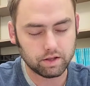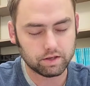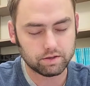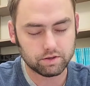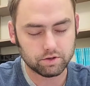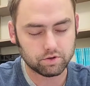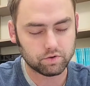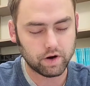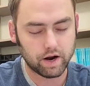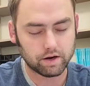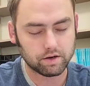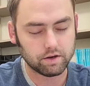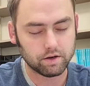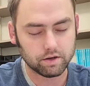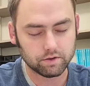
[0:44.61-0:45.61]
that's
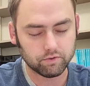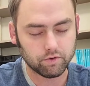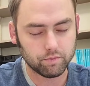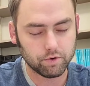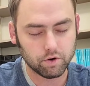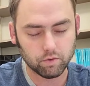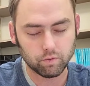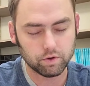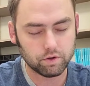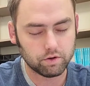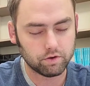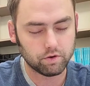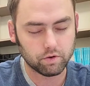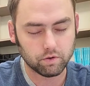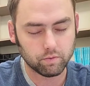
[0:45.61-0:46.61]
distracting us from your will
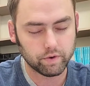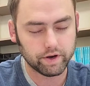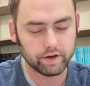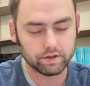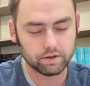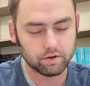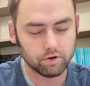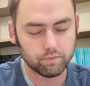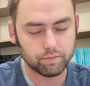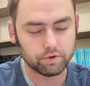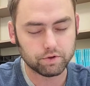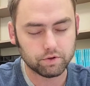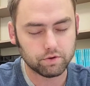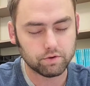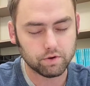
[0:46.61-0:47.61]
and your ways and your
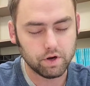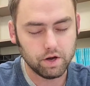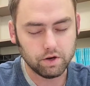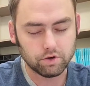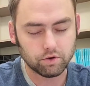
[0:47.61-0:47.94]
pursuit